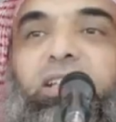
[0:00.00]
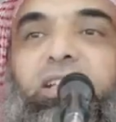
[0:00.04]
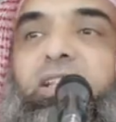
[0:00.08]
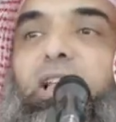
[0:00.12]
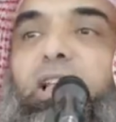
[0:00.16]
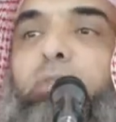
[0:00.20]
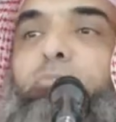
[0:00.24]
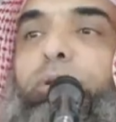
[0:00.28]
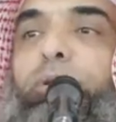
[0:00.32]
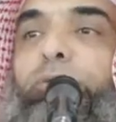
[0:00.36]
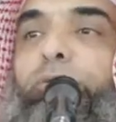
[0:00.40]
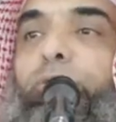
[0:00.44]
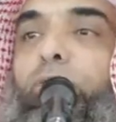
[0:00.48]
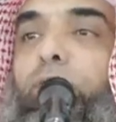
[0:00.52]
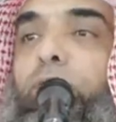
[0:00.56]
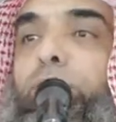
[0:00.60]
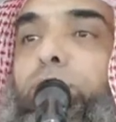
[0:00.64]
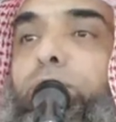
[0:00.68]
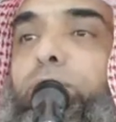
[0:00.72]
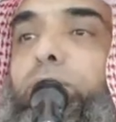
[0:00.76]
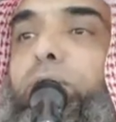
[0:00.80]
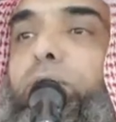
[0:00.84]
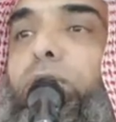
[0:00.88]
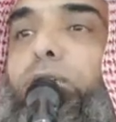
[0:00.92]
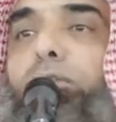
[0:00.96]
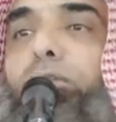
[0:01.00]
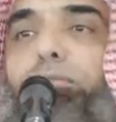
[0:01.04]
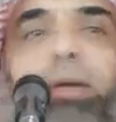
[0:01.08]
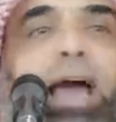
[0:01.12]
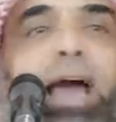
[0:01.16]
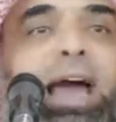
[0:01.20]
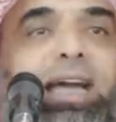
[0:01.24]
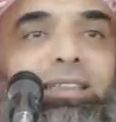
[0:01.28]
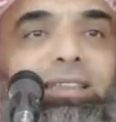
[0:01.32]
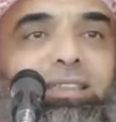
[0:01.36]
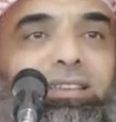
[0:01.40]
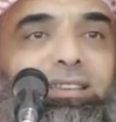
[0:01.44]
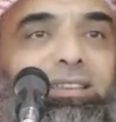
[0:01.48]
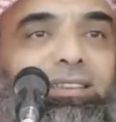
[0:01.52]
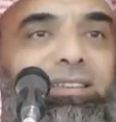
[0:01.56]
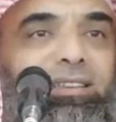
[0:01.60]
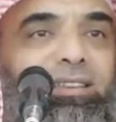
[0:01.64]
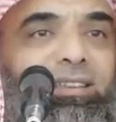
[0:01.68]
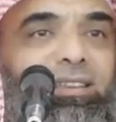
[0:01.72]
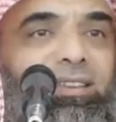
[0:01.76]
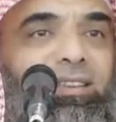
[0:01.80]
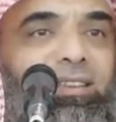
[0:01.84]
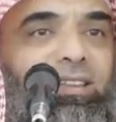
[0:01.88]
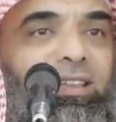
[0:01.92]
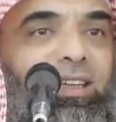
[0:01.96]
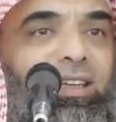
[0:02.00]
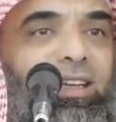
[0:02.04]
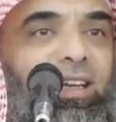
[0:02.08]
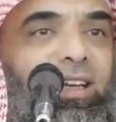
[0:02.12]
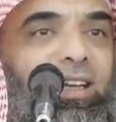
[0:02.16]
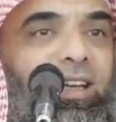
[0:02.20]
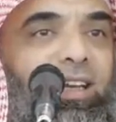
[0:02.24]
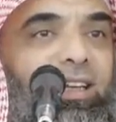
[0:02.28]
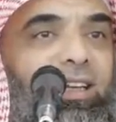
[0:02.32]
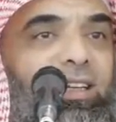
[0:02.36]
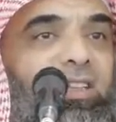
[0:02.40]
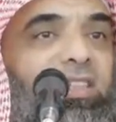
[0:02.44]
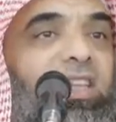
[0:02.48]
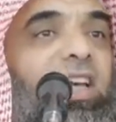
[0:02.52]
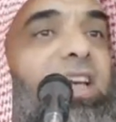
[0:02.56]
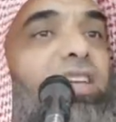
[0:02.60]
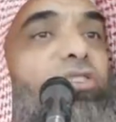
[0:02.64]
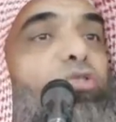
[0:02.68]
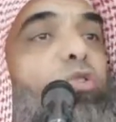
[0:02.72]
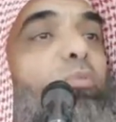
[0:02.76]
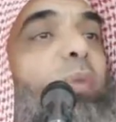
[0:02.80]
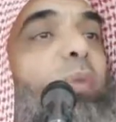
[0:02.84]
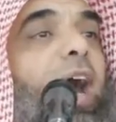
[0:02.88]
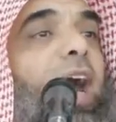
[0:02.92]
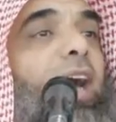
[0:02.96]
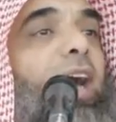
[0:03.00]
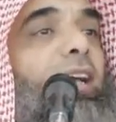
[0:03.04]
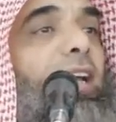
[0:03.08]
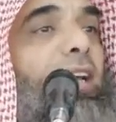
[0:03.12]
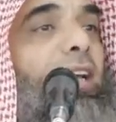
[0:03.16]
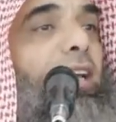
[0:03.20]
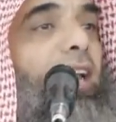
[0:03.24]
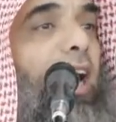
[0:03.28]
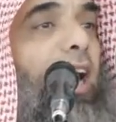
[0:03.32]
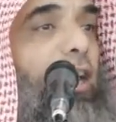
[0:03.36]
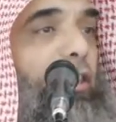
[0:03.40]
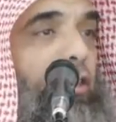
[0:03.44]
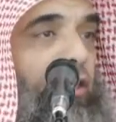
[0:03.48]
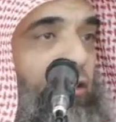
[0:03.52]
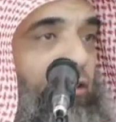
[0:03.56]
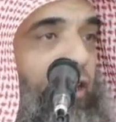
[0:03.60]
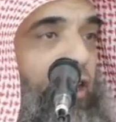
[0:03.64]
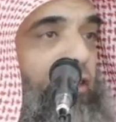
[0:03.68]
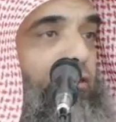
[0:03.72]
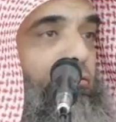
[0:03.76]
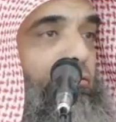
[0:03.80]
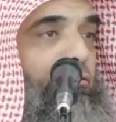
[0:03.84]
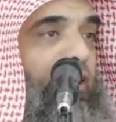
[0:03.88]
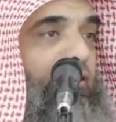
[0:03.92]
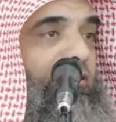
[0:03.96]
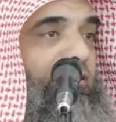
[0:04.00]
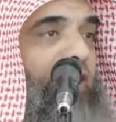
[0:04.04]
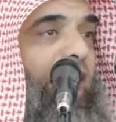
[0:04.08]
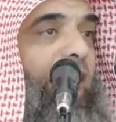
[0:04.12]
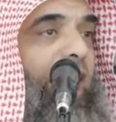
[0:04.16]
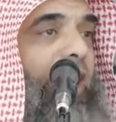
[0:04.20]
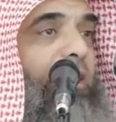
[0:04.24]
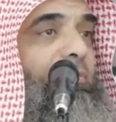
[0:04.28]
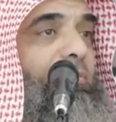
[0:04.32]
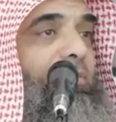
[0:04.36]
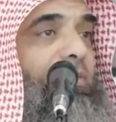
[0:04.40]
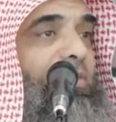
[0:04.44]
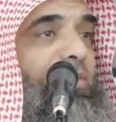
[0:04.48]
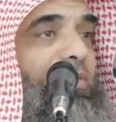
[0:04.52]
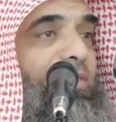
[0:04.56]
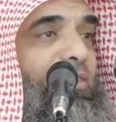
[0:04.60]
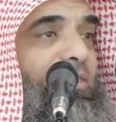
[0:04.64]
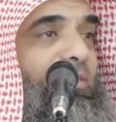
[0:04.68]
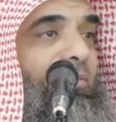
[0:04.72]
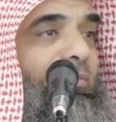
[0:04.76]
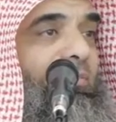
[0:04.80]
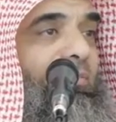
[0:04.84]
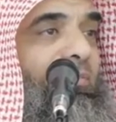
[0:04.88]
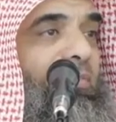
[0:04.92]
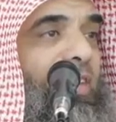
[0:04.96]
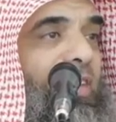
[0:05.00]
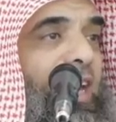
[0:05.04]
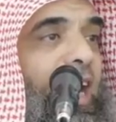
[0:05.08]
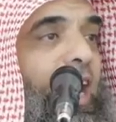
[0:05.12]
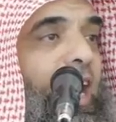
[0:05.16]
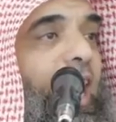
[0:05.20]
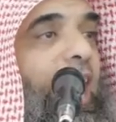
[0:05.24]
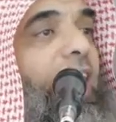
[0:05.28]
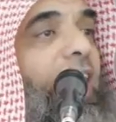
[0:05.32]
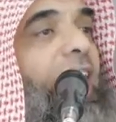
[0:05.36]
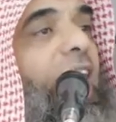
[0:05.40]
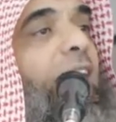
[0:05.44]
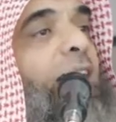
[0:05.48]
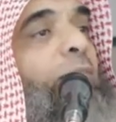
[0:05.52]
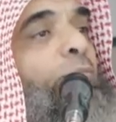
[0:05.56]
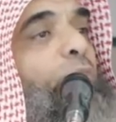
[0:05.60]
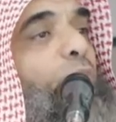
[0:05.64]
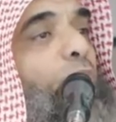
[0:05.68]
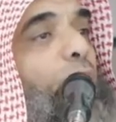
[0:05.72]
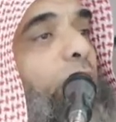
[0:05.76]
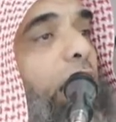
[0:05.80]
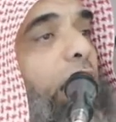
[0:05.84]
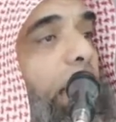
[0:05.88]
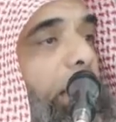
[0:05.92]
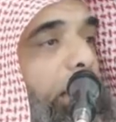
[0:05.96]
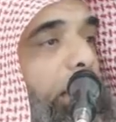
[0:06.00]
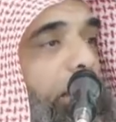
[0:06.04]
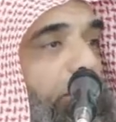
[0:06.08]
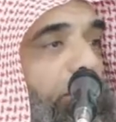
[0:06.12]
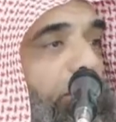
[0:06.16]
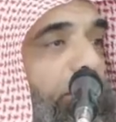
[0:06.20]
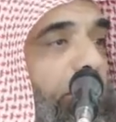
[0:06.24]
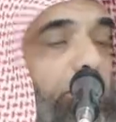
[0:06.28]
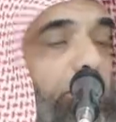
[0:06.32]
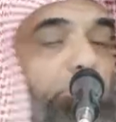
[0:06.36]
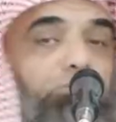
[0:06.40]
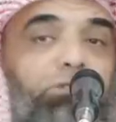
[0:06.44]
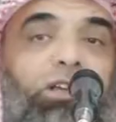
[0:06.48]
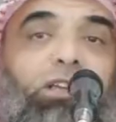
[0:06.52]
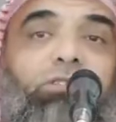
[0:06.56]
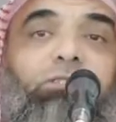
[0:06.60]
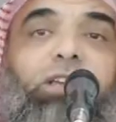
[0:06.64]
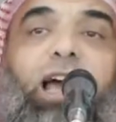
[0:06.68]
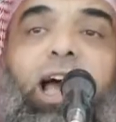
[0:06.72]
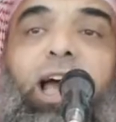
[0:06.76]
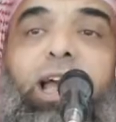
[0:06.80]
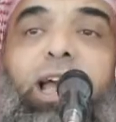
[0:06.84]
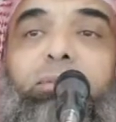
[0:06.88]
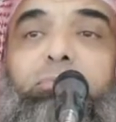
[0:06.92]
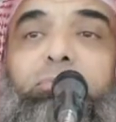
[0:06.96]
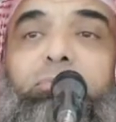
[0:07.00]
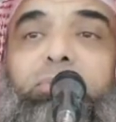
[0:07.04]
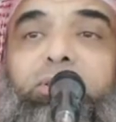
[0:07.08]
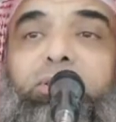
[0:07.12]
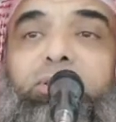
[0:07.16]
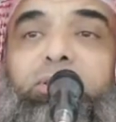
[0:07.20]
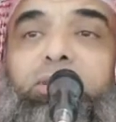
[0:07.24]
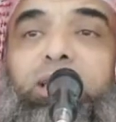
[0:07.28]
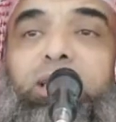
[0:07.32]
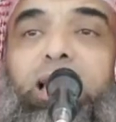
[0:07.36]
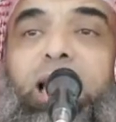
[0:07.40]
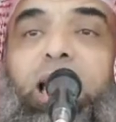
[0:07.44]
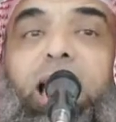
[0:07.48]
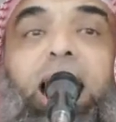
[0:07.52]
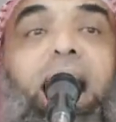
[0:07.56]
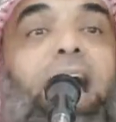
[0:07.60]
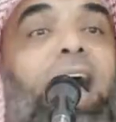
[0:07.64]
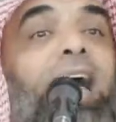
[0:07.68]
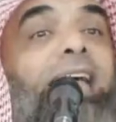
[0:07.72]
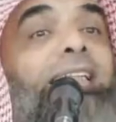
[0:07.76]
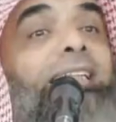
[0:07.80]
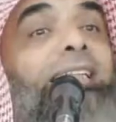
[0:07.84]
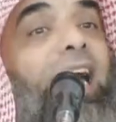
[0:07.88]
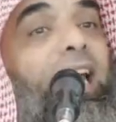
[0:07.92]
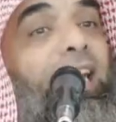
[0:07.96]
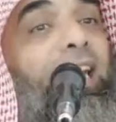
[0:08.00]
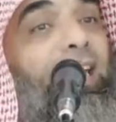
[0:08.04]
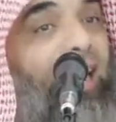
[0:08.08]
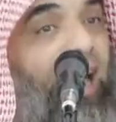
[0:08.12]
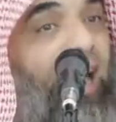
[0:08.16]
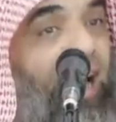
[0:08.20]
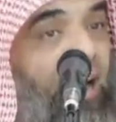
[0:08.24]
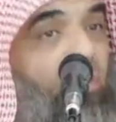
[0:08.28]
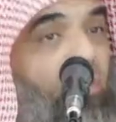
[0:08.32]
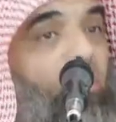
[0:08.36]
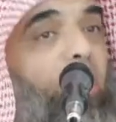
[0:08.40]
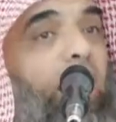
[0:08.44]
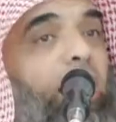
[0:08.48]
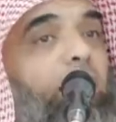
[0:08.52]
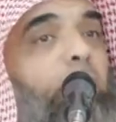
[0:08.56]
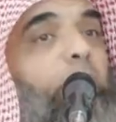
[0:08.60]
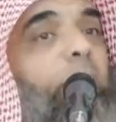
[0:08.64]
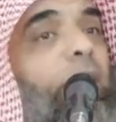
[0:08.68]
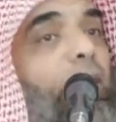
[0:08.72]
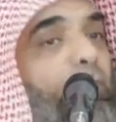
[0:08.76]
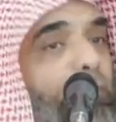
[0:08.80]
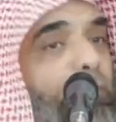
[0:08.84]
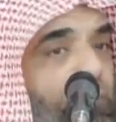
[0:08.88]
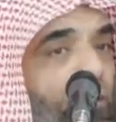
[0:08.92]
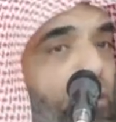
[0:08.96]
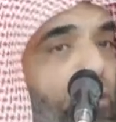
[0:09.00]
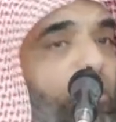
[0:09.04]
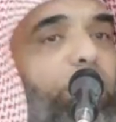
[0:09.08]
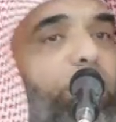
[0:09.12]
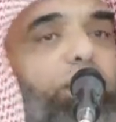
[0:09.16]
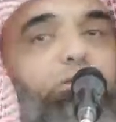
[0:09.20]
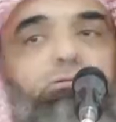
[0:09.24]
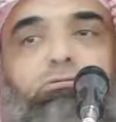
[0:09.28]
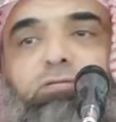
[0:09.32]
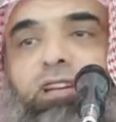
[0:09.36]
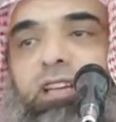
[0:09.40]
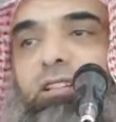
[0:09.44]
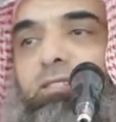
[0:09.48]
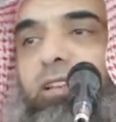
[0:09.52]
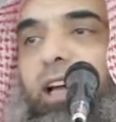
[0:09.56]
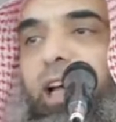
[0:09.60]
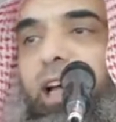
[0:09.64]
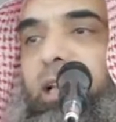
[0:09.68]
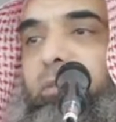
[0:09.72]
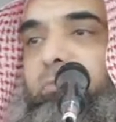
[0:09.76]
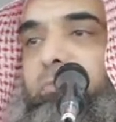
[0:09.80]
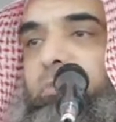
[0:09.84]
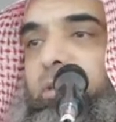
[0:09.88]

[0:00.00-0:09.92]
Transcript: He said, before you go to bed, say Subhanallah 33 times, Alhamdulillah 33 times, and Allahu Akbar 34